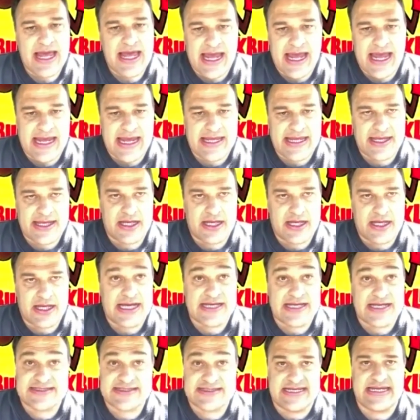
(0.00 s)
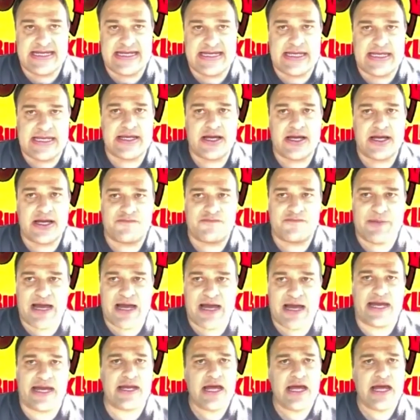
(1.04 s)
a zine of
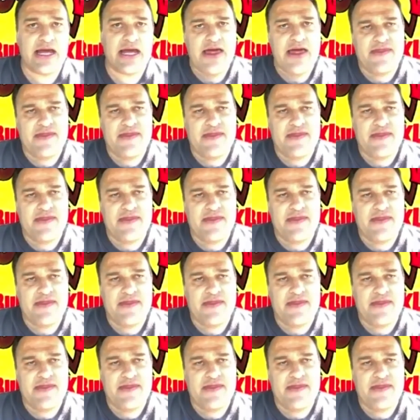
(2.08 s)
mine